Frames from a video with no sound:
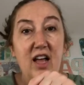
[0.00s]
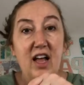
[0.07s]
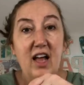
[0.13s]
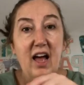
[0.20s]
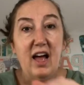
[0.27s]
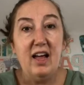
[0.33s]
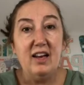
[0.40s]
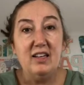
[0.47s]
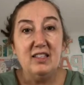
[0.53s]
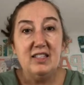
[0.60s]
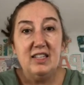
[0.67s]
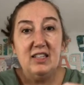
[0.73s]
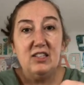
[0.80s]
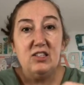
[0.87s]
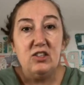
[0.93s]
And
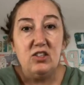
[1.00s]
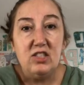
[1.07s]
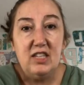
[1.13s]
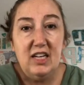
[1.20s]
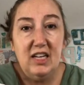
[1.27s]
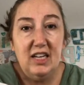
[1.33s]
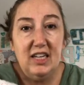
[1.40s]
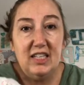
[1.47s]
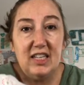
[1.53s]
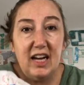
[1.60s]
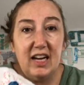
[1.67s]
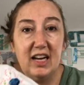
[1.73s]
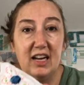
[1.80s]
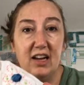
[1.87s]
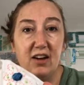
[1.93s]
see, these are teeny
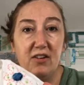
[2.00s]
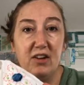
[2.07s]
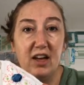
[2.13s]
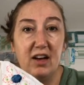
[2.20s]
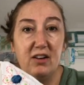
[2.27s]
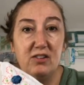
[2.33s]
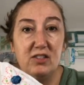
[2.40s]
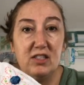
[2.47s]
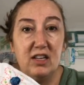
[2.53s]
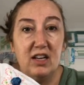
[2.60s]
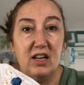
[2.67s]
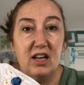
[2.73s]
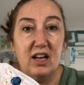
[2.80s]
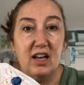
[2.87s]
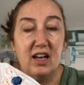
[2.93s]
tiny yo-yos.
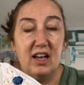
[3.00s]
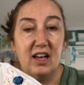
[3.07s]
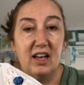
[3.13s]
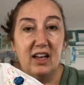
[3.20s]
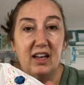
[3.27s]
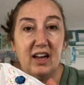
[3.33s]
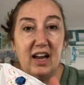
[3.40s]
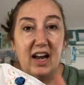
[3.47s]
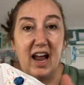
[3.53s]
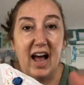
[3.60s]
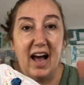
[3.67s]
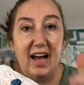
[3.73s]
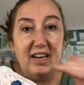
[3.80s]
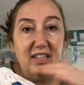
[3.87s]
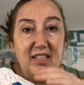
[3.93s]
You can
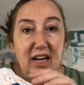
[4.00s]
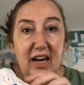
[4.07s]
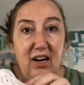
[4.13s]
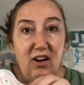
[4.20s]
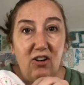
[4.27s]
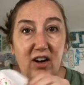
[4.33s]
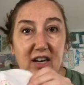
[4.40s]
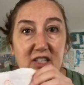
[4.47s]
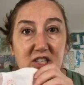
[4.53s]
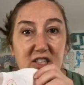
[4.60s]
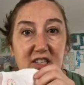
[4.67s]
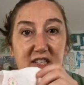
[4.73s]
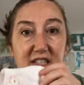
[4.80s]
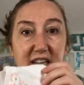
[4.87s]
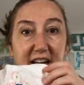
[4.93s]
add
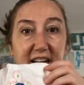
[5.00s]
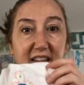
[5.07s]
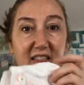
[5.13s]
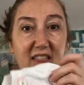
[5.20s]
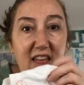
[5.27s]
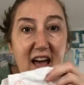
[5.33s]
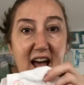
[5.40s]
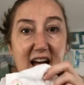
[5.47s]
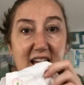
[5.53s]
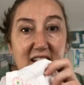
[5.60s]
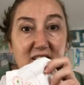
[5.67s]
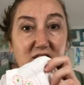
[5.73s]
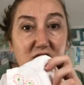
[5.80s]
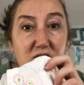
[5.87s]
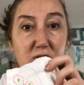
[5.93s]
decorations like that.
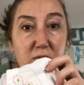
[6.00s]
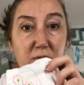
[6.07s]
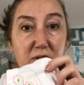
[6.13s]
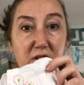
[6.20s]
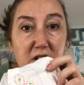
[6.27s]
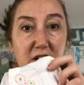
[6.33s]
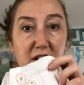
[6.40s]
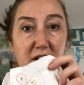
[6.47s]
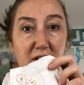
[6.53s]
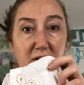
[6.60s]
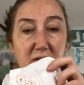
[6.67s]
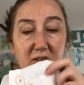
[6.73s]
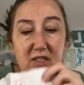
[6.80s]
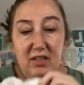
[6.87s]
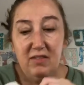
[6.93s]
Super
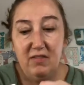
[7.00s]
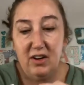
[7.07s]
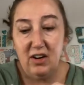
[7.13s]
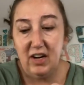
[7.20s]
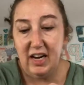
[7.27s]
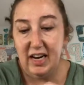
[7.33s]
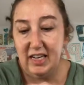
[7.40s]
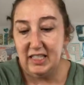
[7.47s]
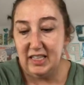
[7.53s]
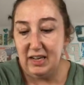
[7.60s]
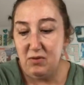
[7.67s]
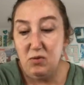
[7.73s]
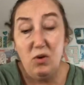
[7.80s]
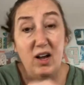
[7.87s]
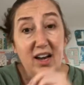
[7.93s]
cute. Very easy.
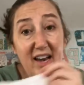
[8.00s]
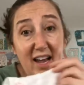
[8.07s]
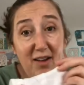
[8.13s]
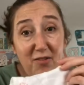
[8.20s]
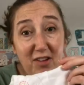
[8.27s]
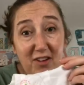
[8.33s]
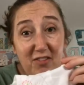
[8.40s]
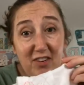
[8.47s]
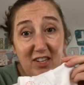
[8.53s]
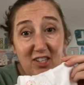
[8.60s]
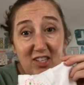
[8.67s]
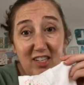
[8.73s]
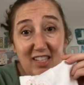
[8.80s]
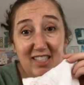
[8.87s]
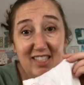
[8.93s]
One day I'm going to finish
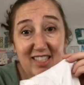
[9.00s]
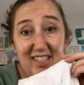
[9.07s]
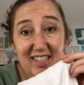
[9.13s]
this.